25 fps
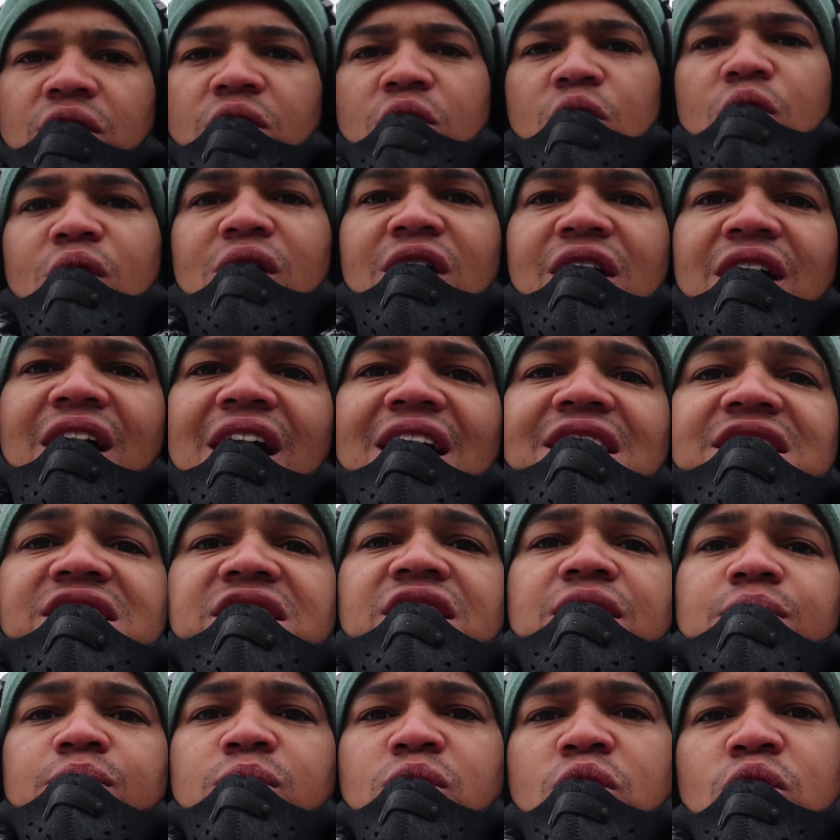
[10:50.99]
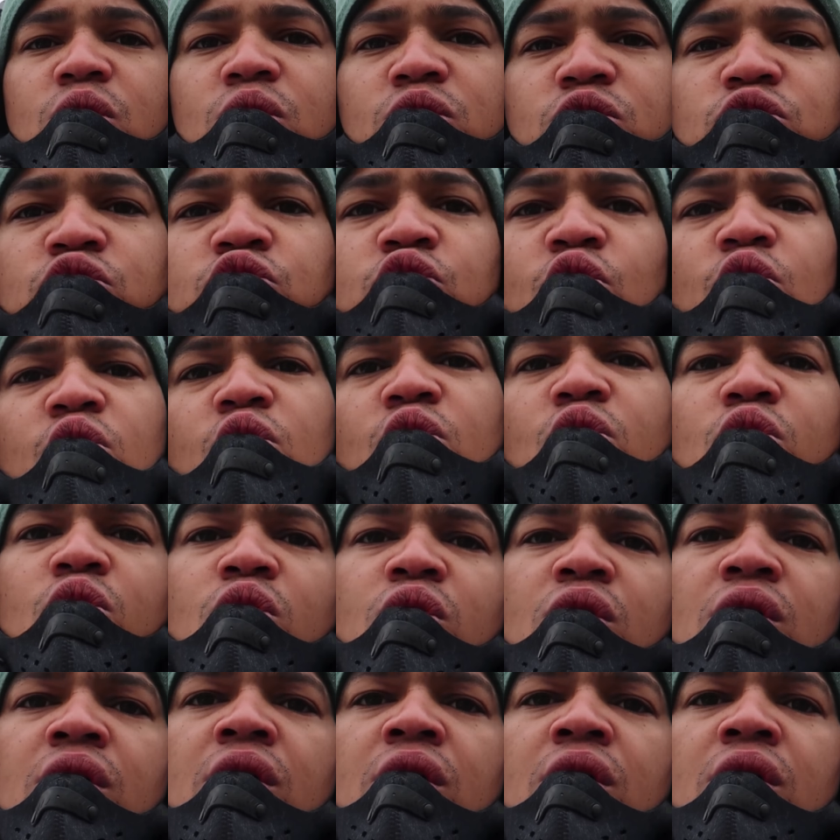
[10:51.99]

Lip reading: or accustomed to two